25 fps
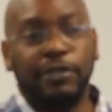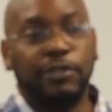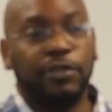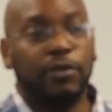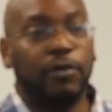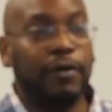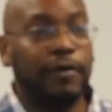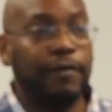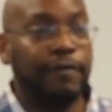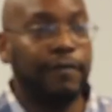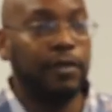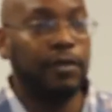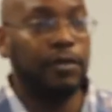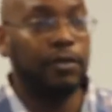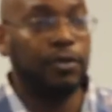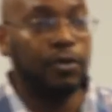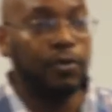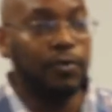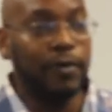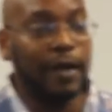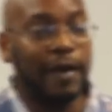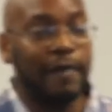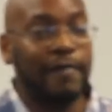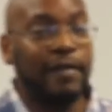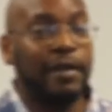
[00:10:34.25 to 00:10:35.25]
So if you
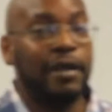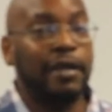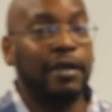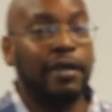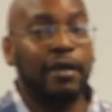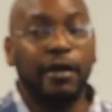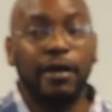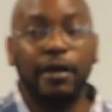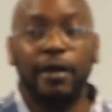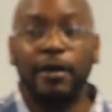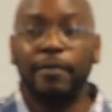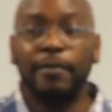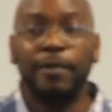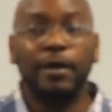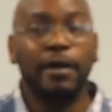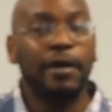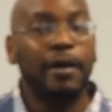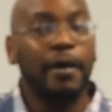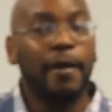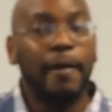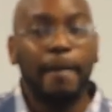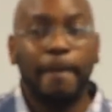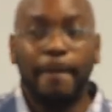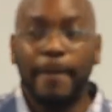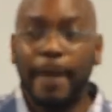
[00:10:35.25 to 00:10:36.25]
do have that income,
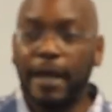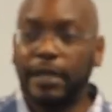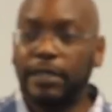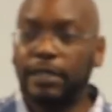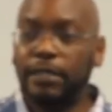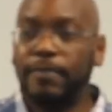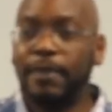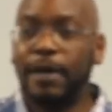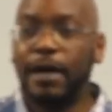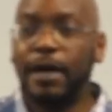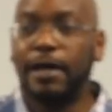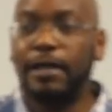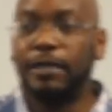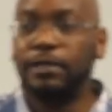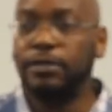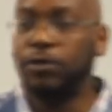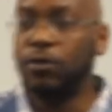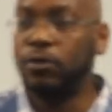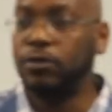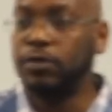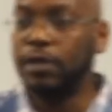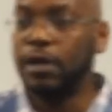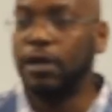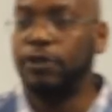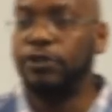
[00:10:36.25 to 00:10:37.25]
maximize
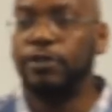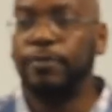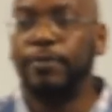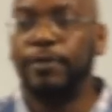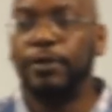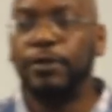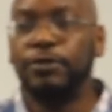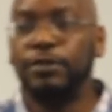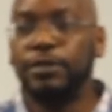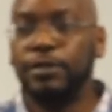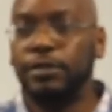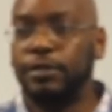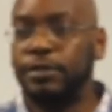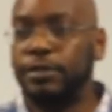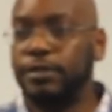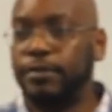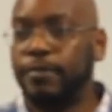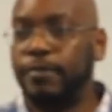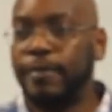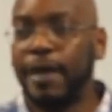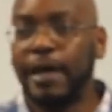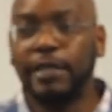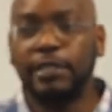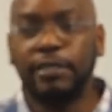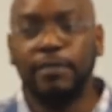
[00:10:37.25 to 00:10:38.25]
those contributions,
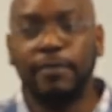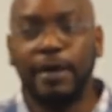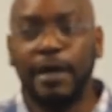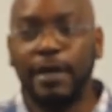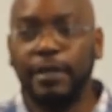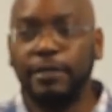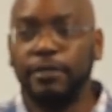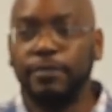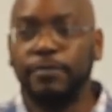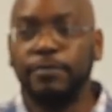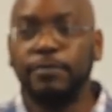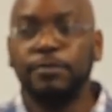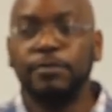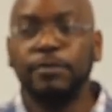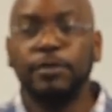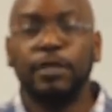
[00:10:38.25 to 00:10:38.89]
maximize them.